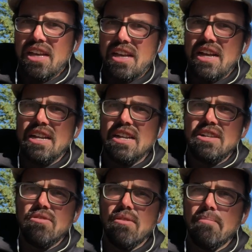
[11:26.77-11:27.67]
get
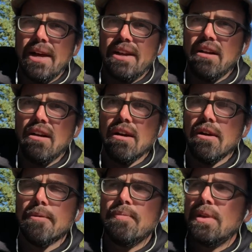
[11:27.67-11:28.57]
into them by
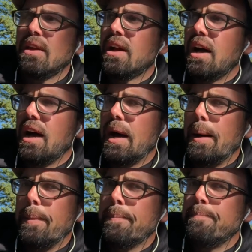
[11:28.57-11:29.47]
car.
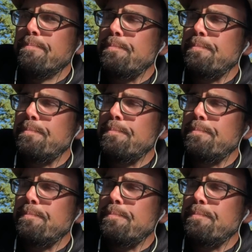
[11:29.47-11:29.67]
Um,